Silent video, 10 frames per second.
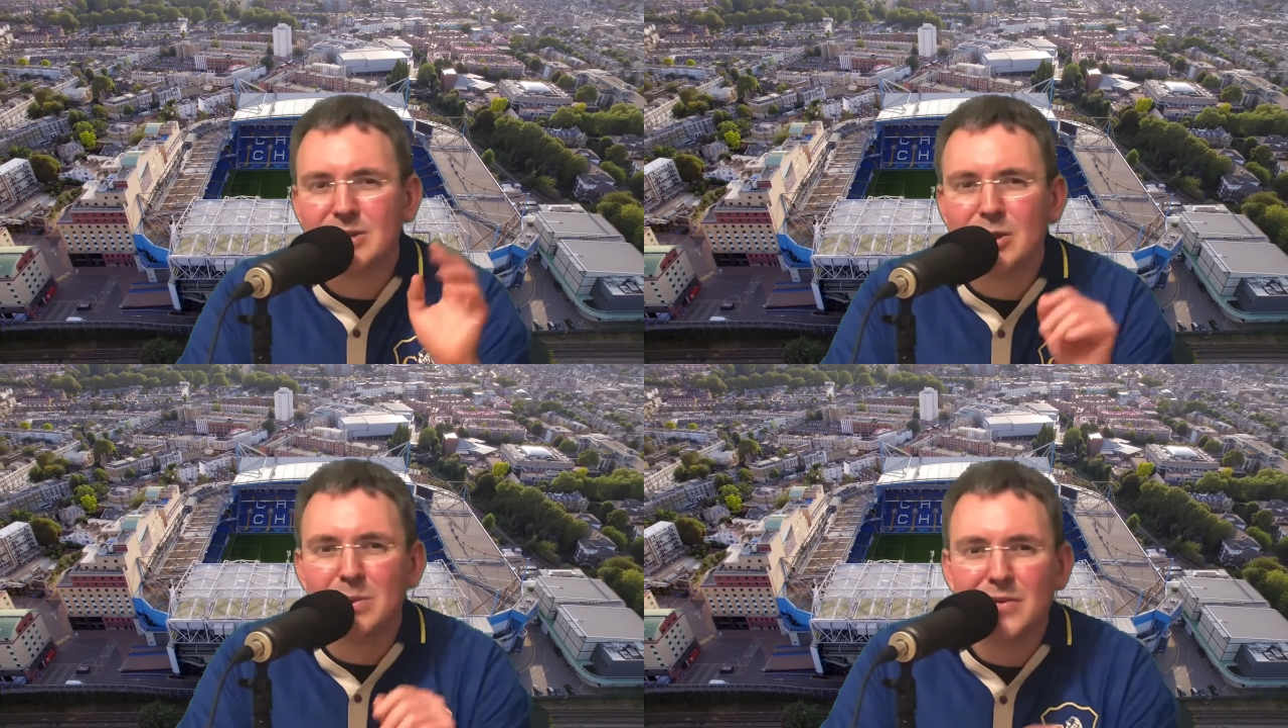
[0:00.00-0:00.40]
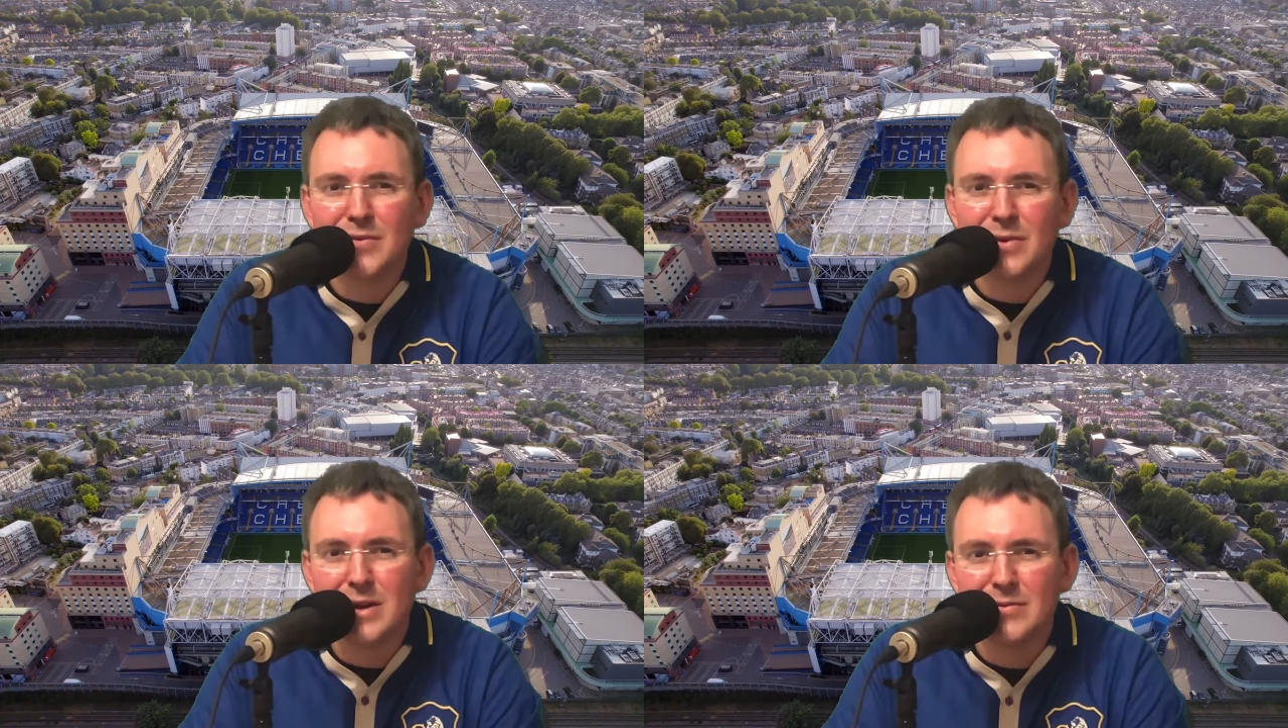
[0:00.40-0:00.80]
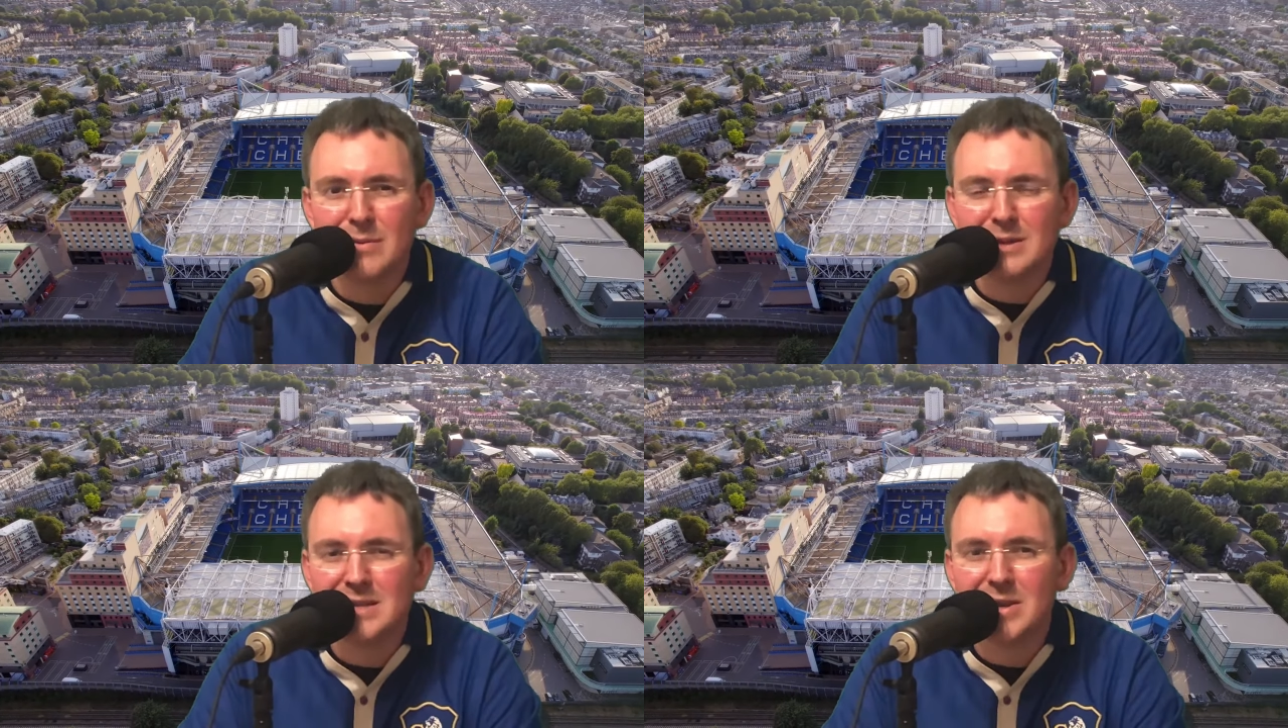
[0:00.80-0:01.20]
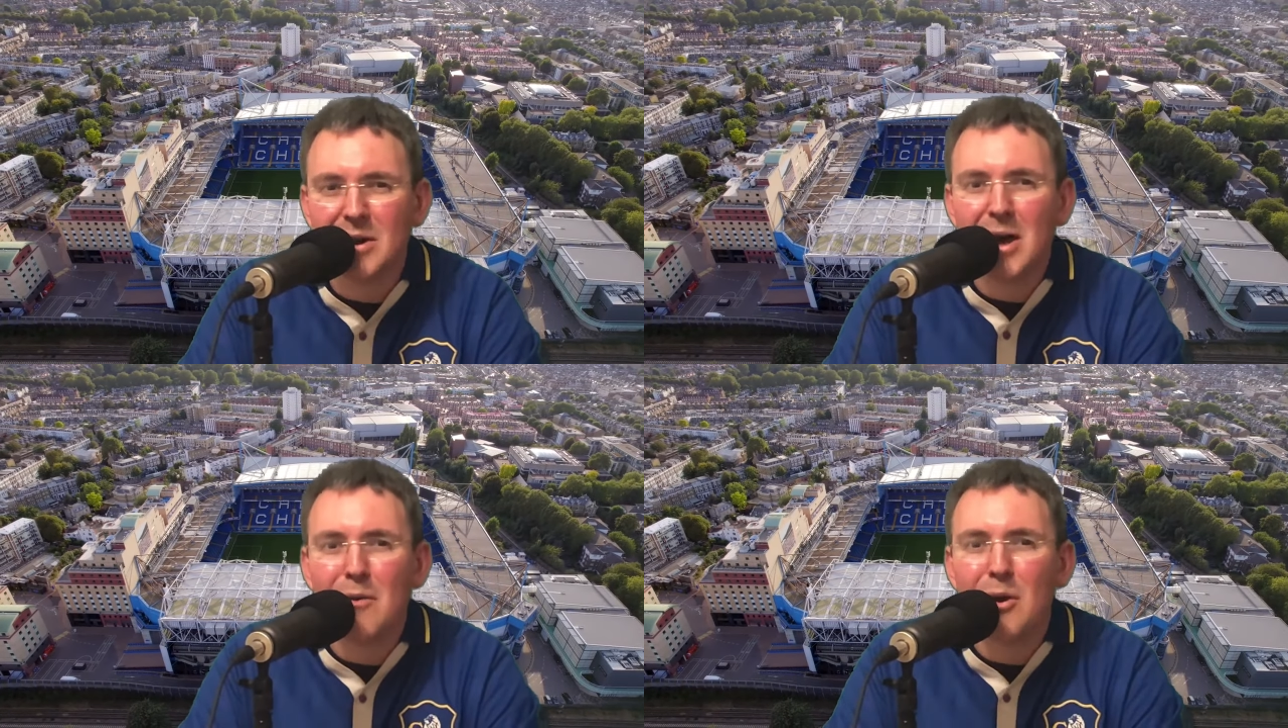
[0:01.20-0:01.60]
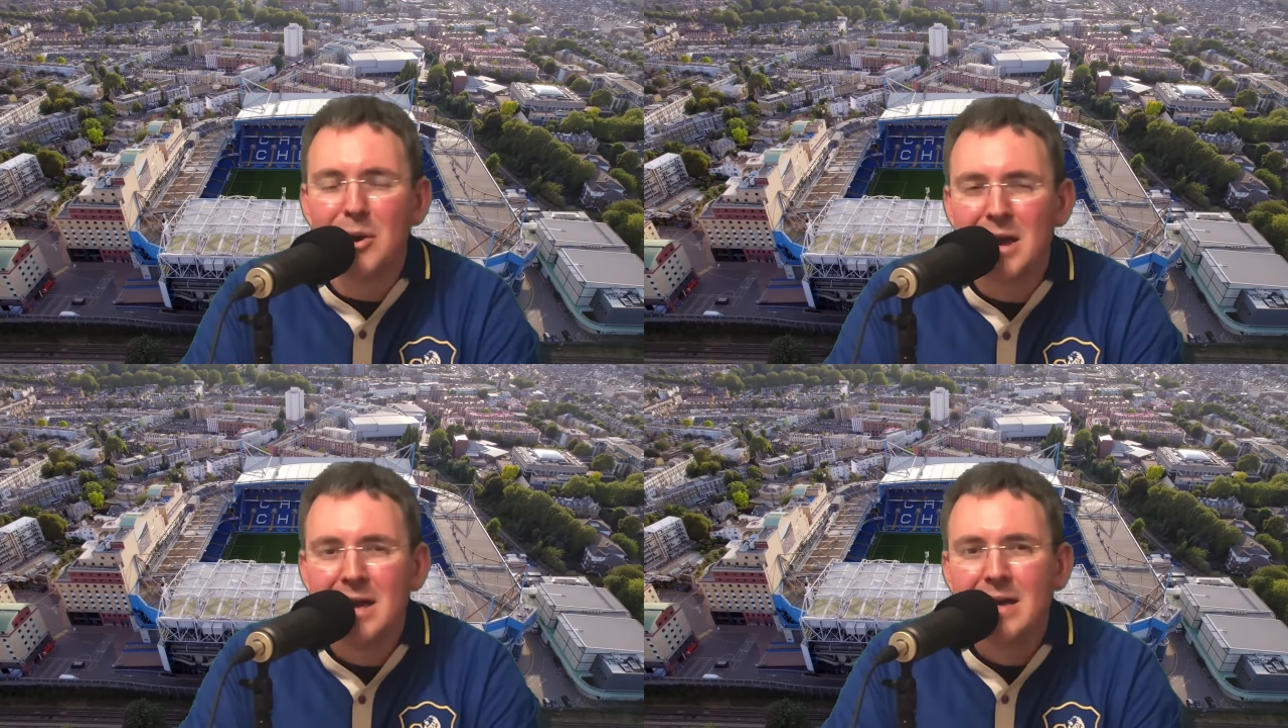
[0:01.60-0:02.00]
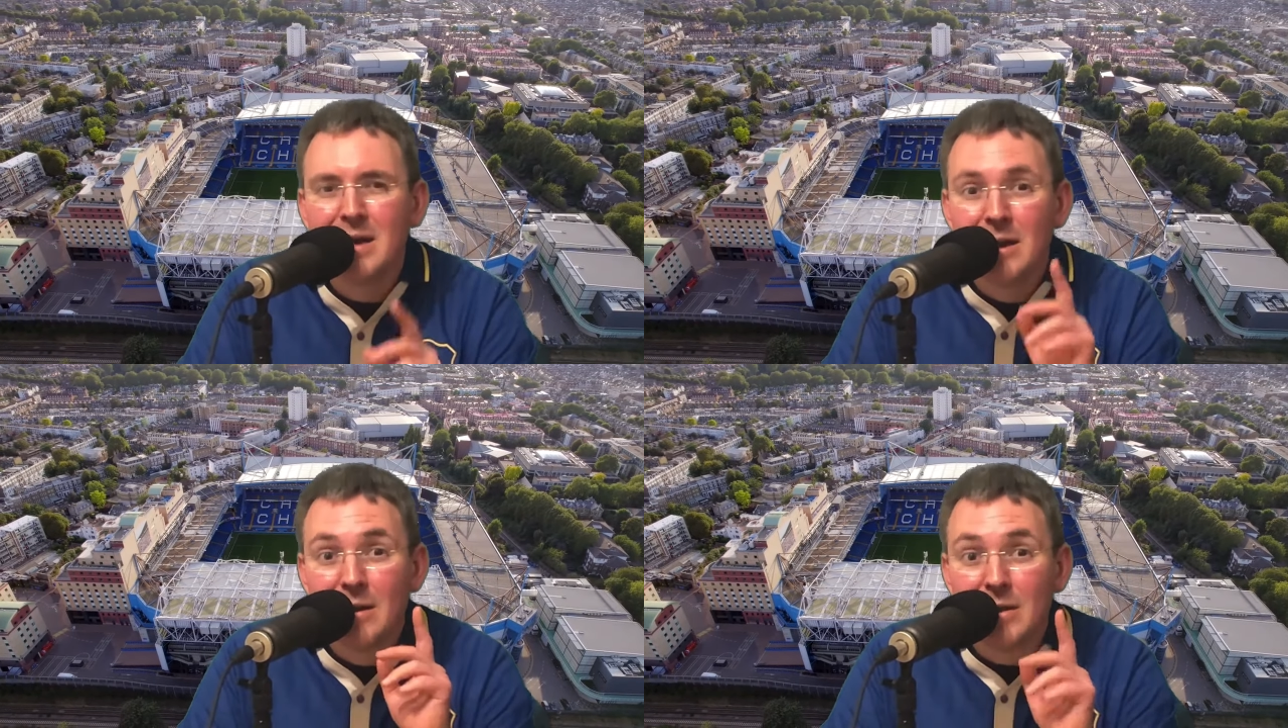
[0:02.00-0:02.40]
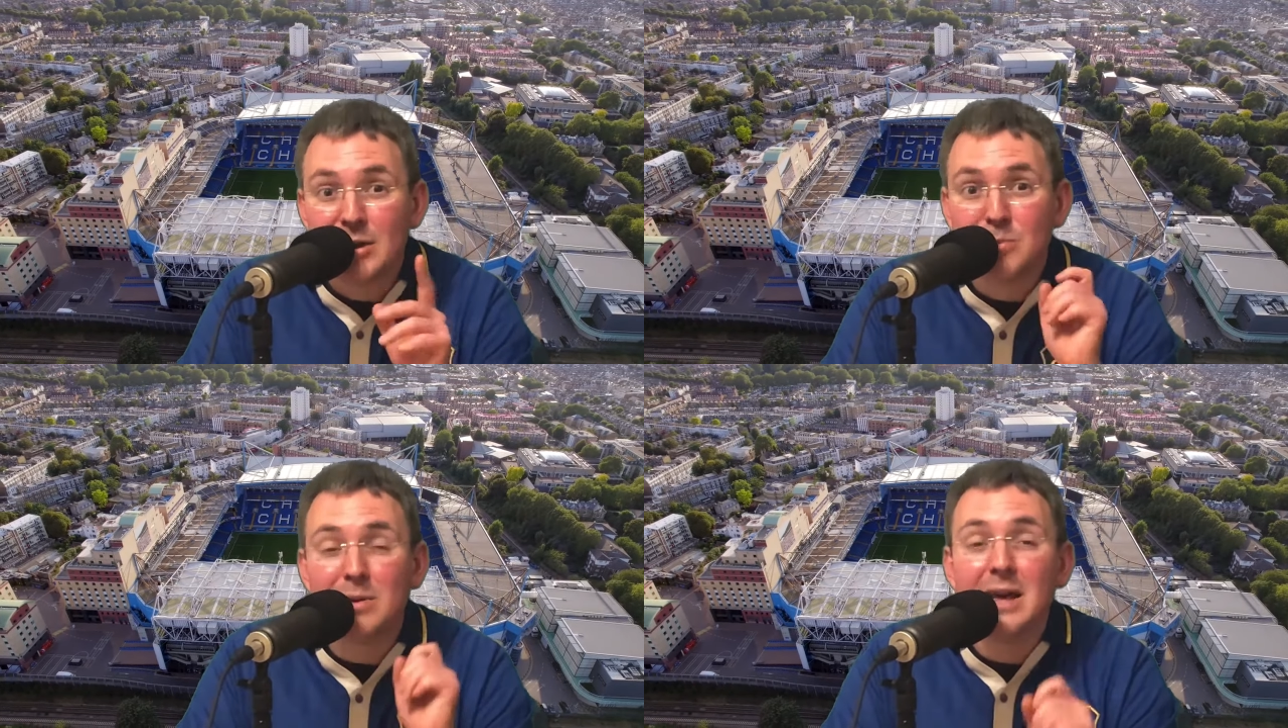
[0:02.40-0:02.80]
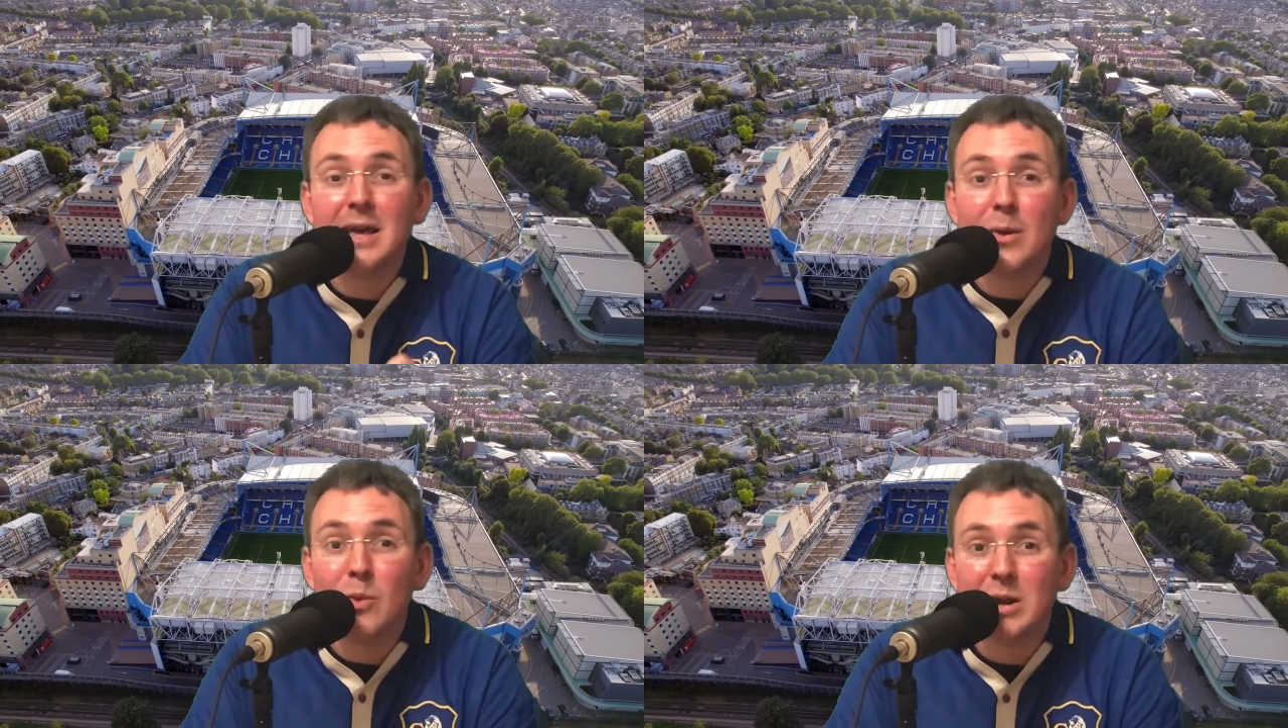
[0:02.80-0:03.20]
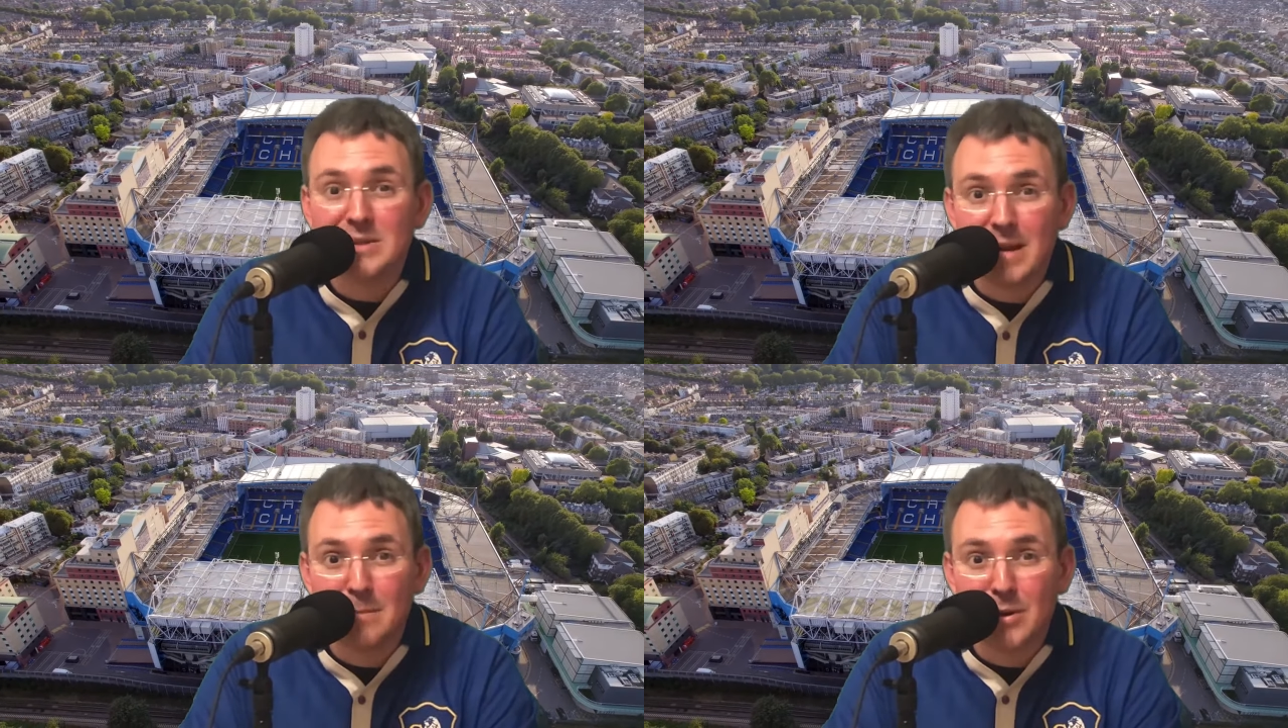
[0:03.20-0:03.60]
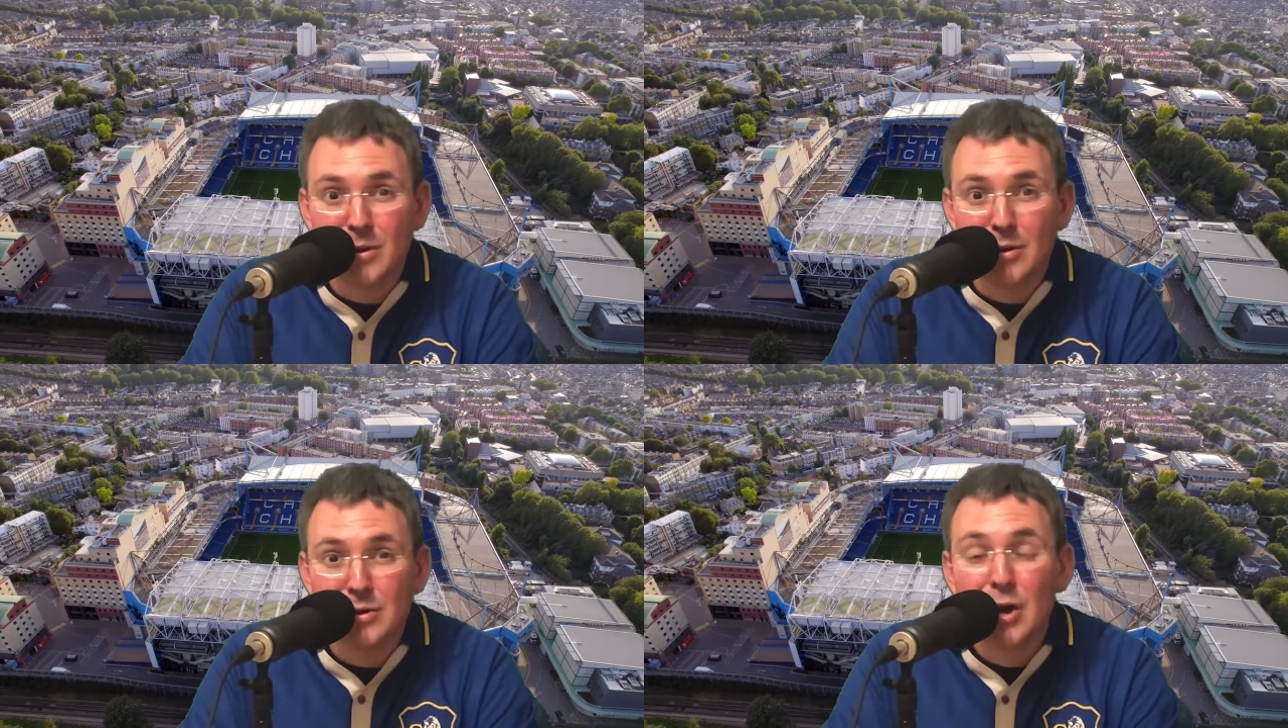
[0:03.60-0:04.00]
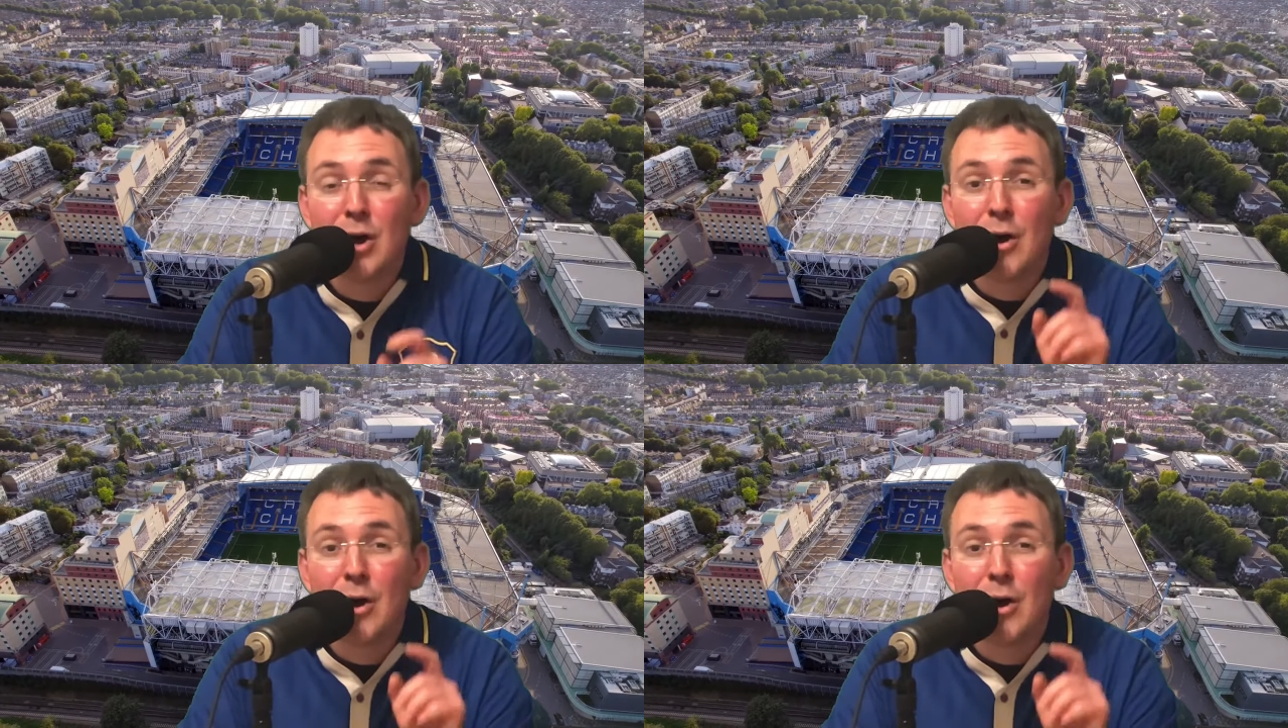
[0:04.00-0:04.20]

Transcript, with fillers: stupid freed from desire on. They should play one step beyond